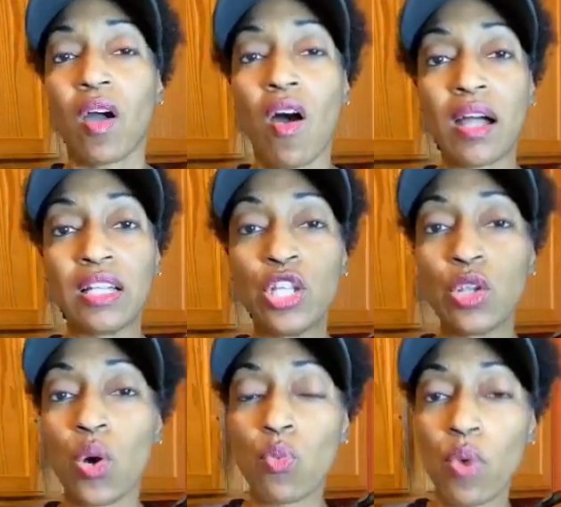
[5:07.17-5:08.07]

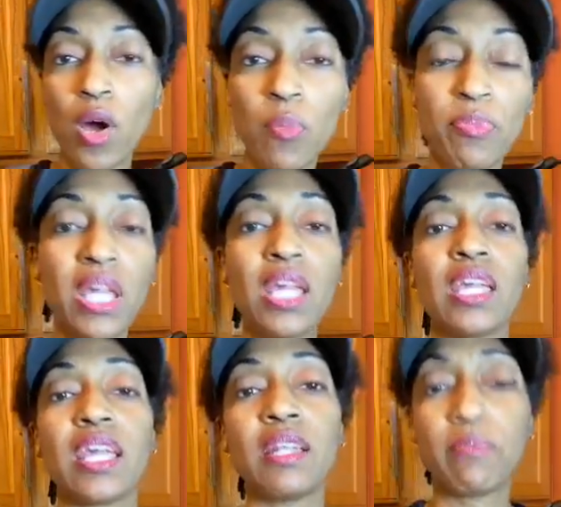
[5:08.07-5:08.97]

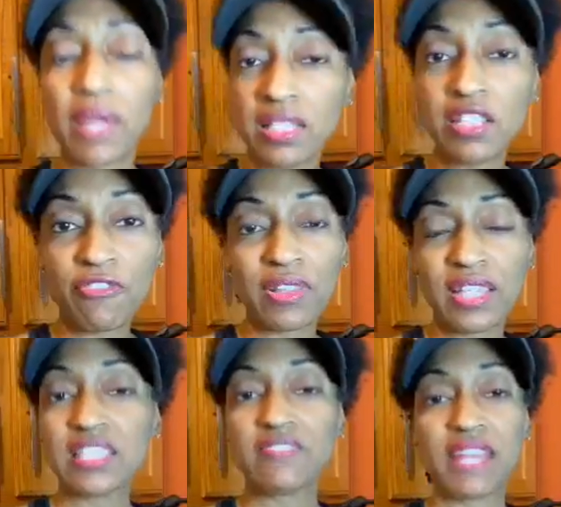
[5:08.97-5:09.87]
well-being, and different
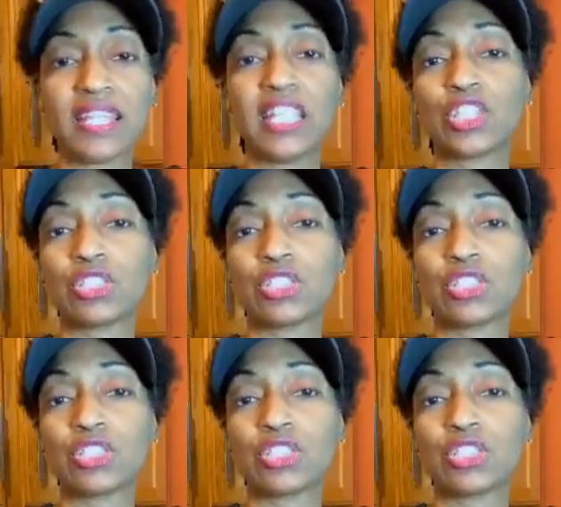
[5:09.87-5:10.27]
things of that nature,